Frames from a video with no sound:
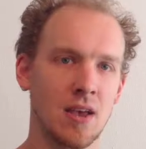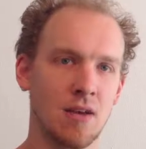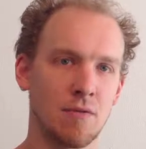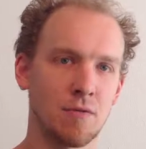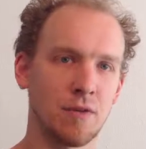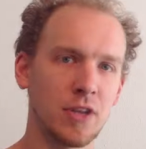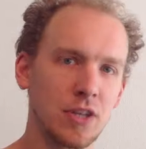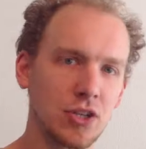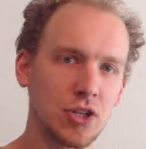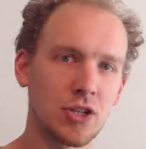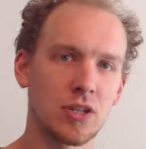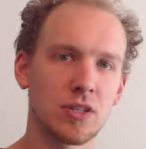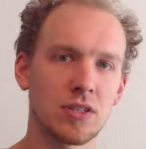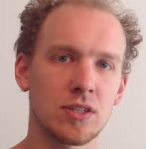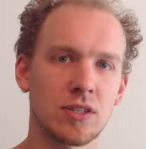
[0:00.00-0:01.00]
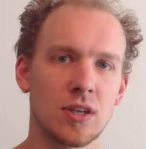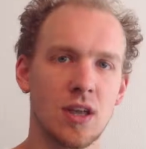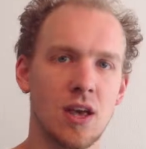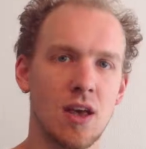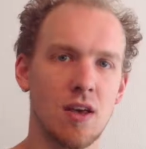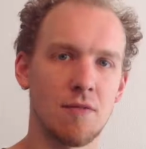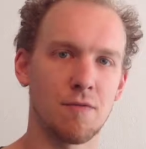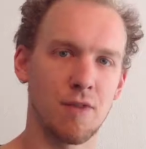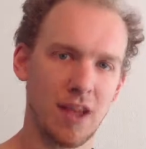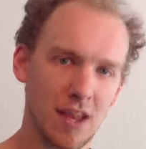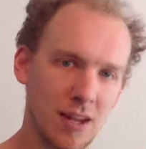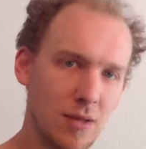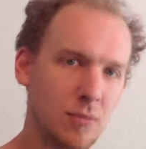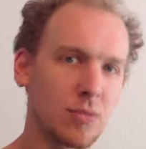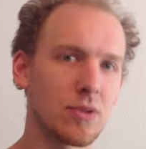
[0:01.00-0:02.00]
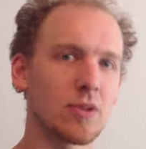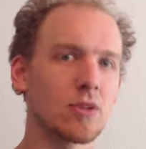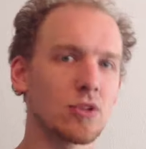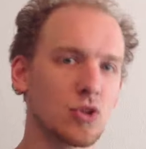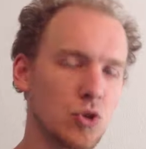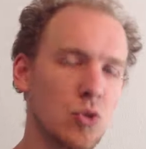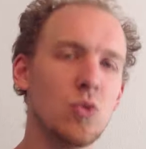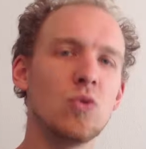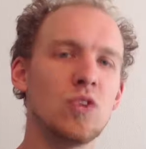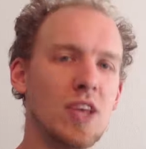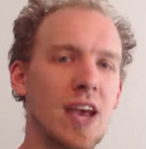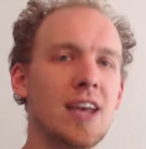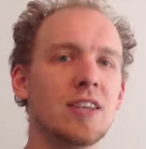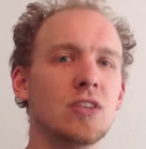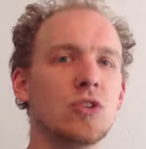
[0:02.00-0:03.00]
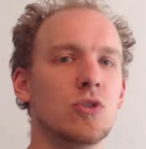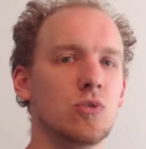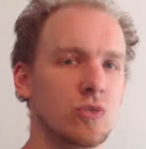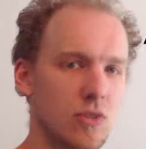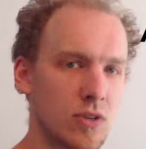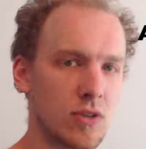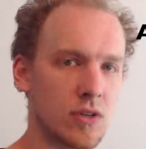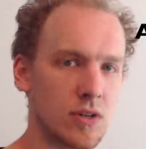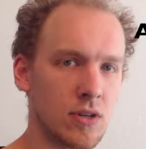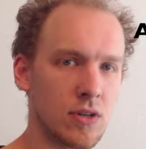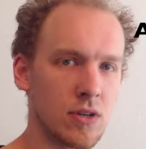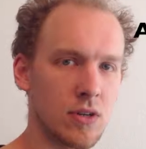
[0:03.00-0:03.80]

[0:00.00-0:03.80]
features available to the end user.